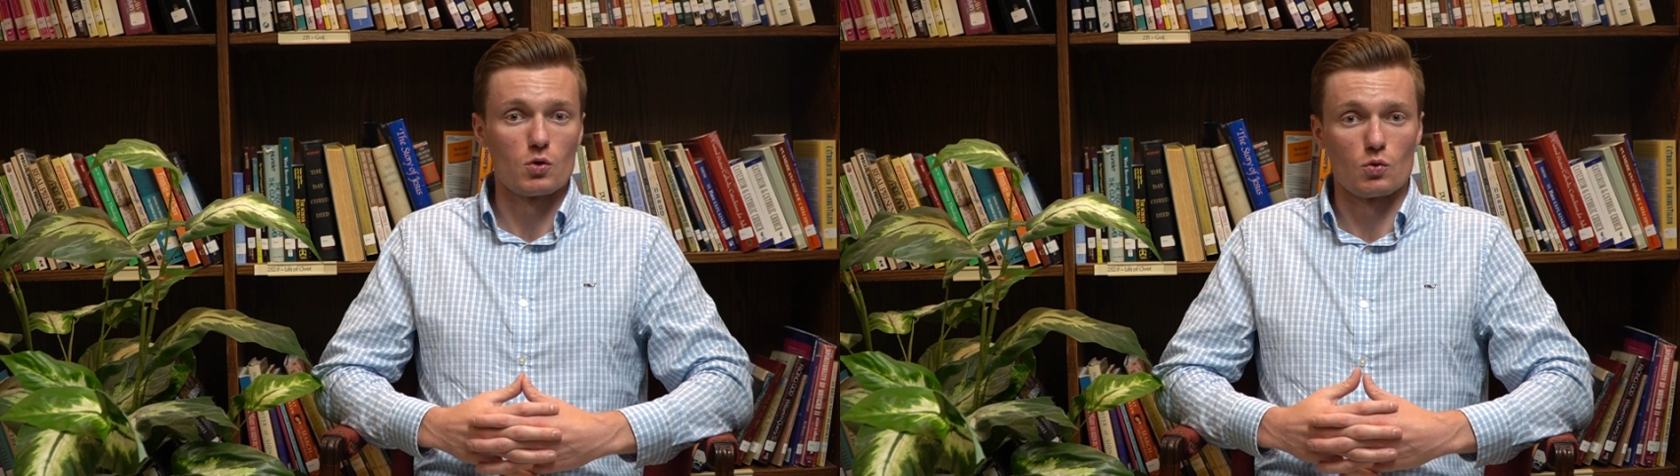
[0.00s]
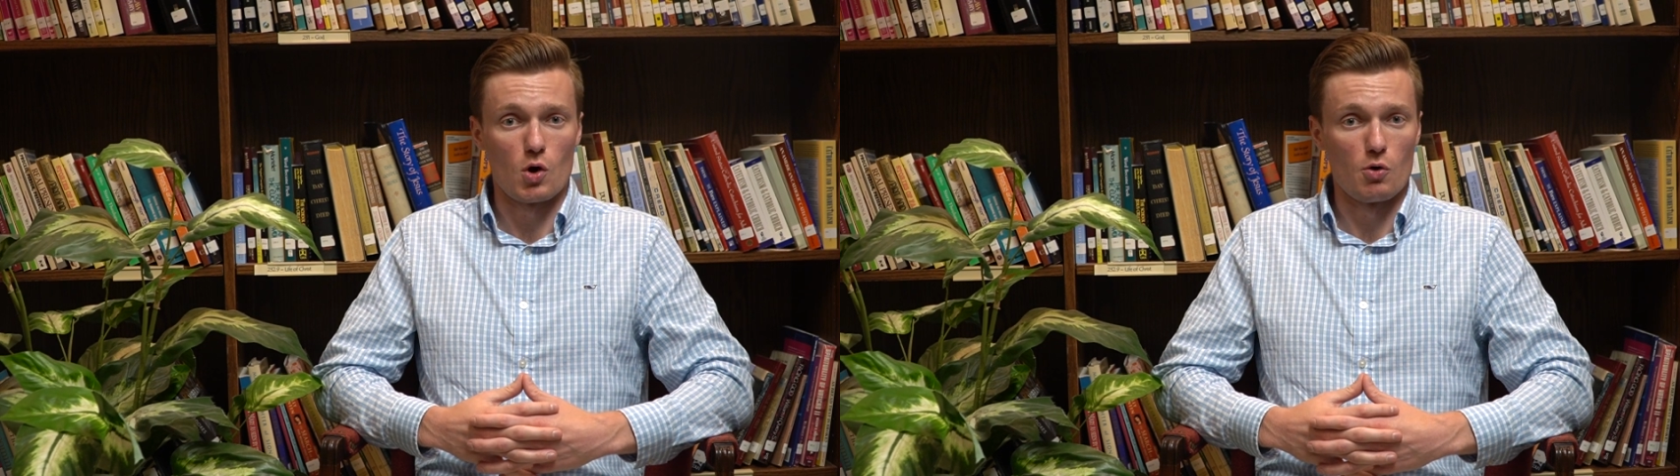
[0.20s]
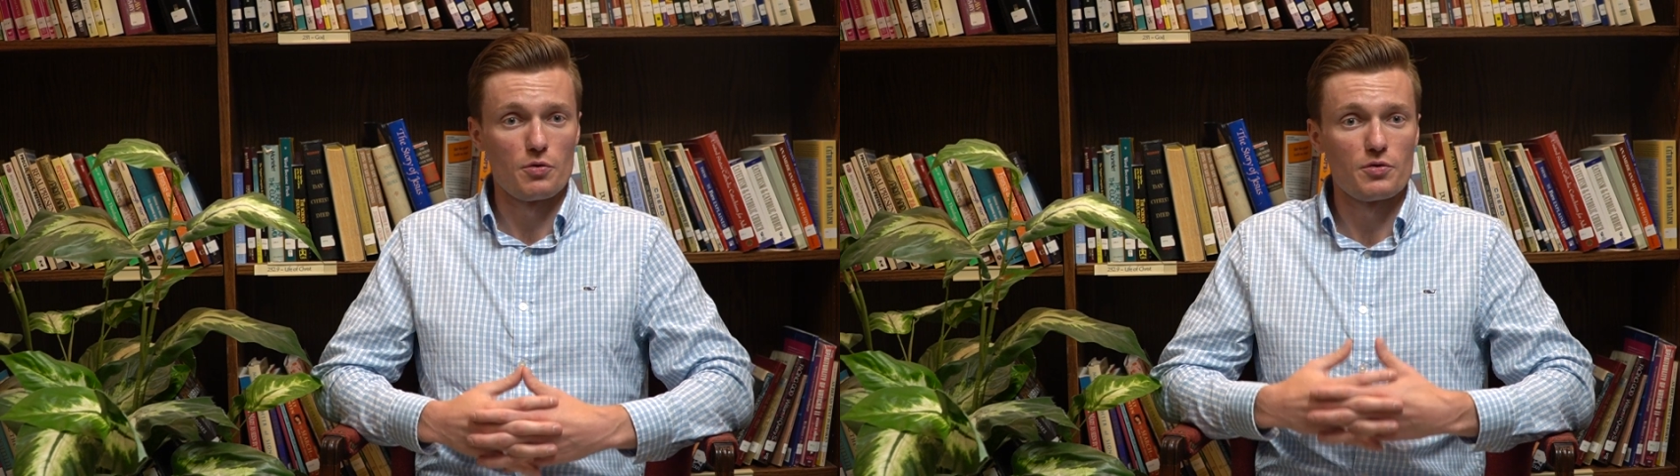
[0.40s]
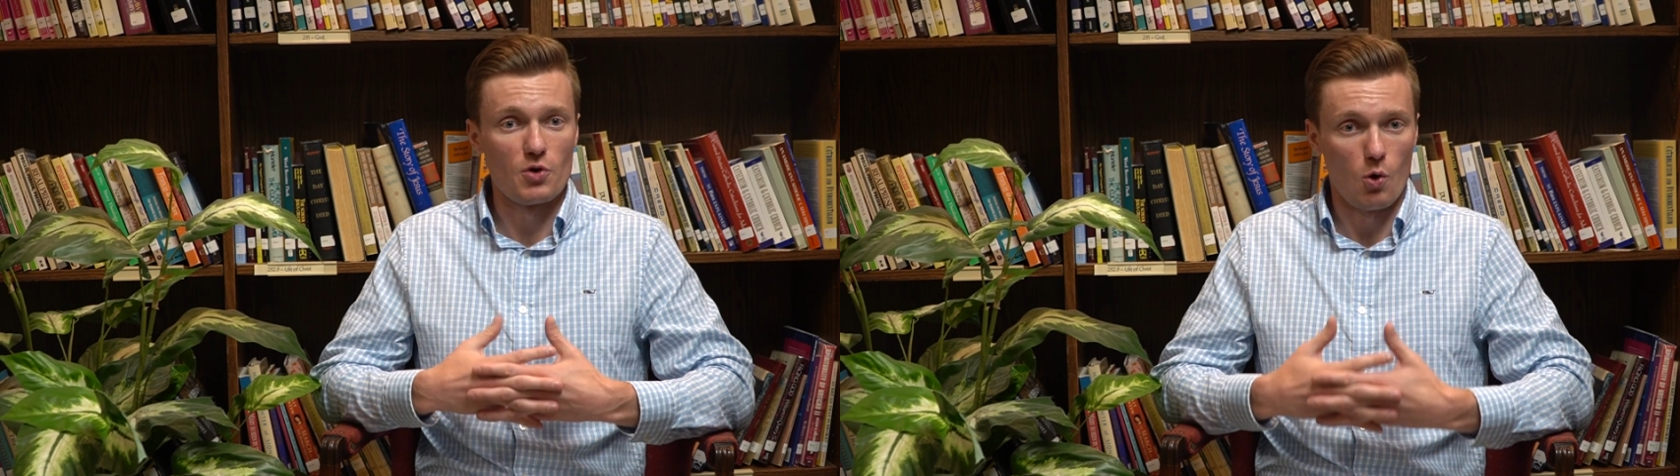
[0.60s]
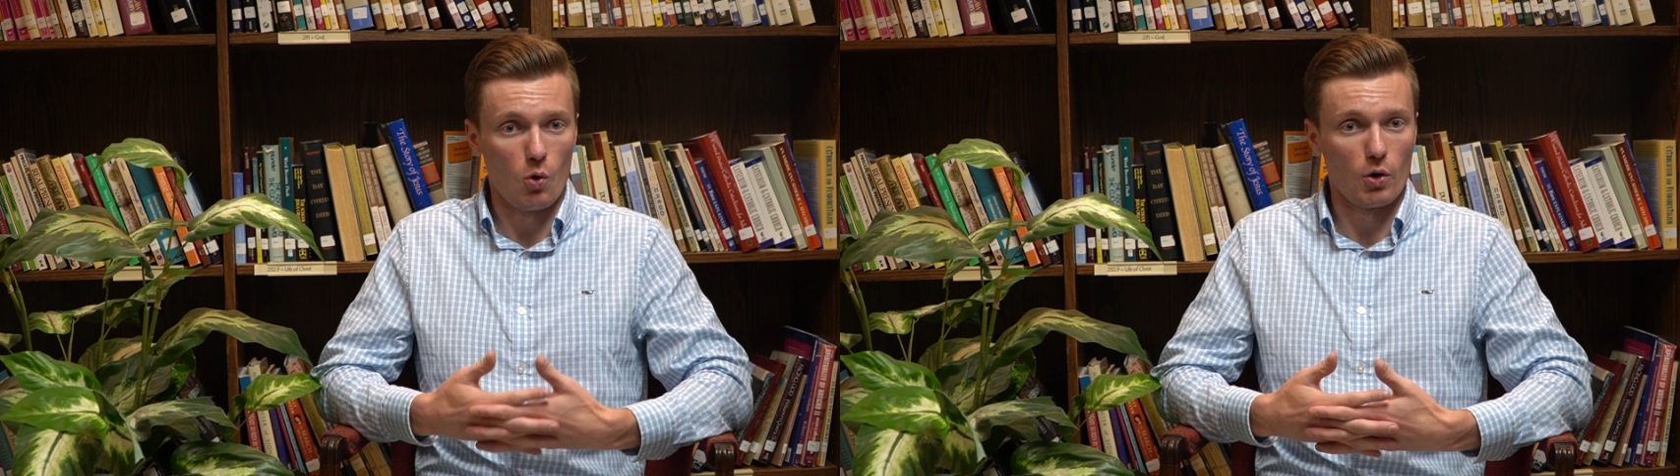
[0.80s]
growth
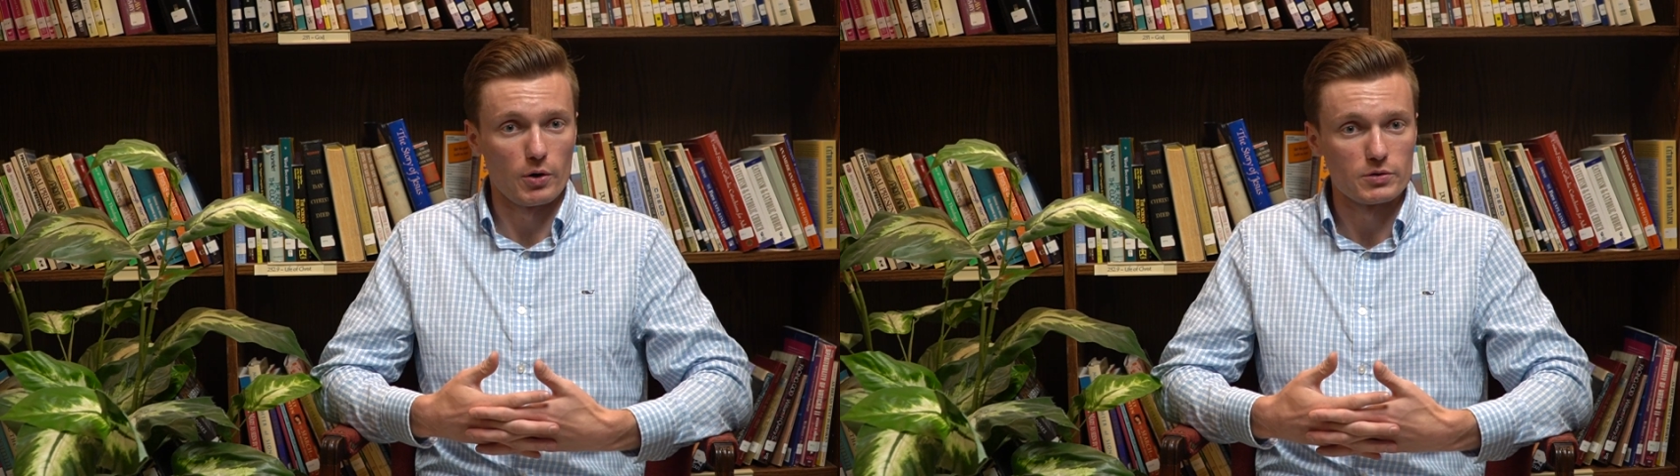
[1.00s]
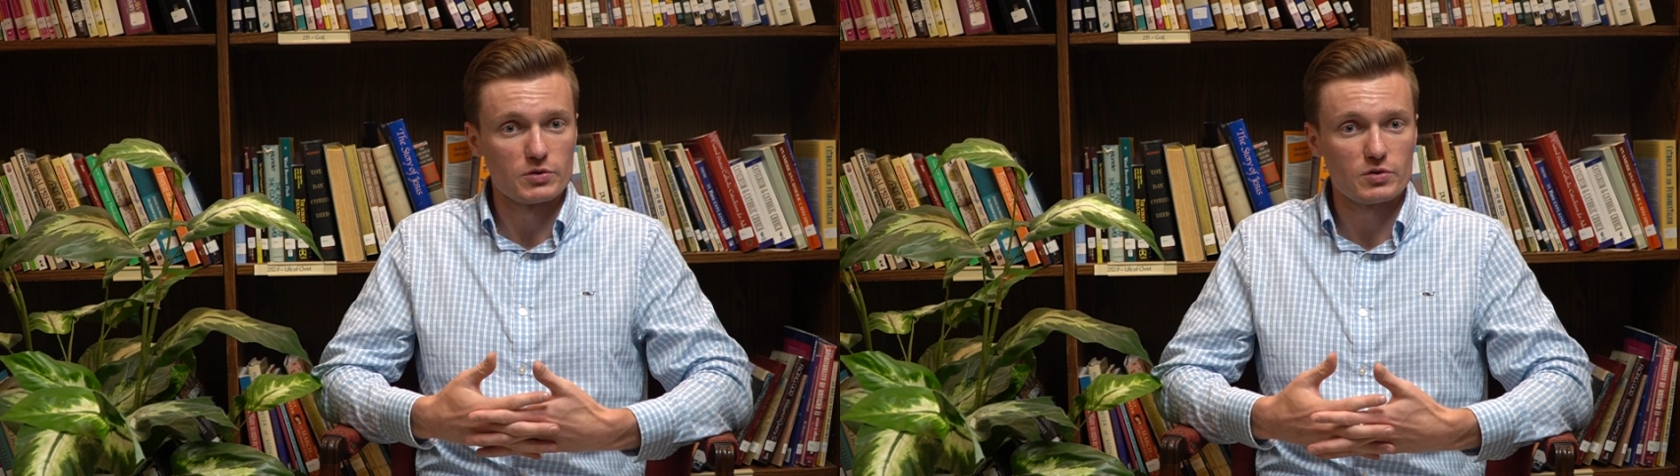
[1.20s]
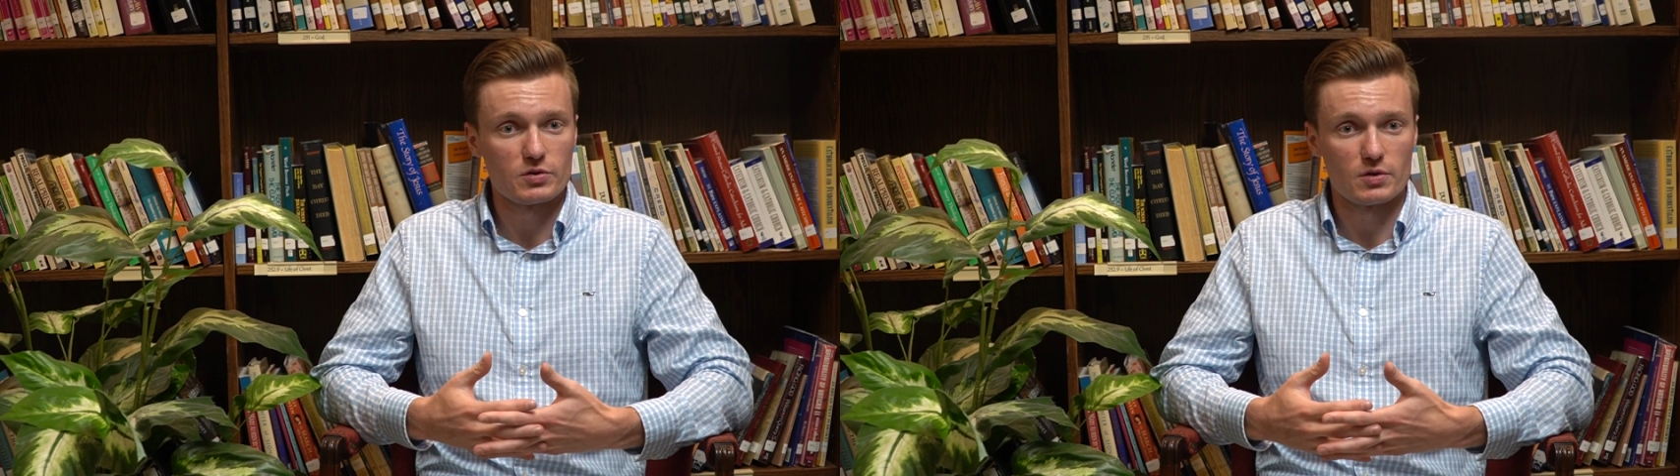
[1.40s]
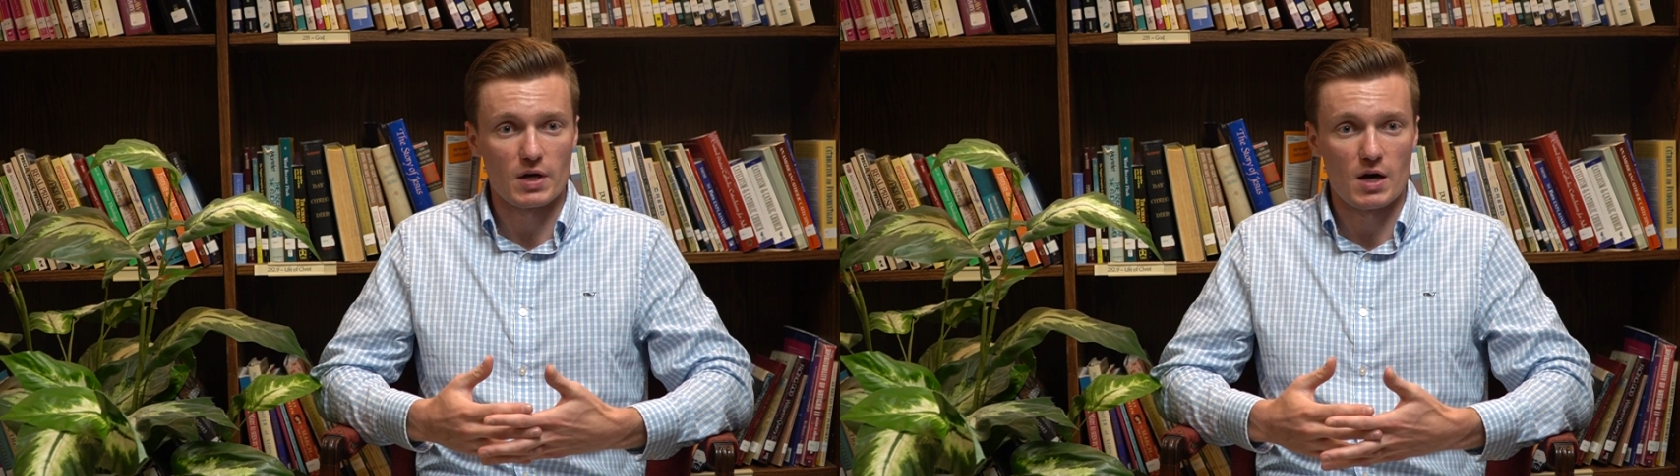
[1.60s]
towards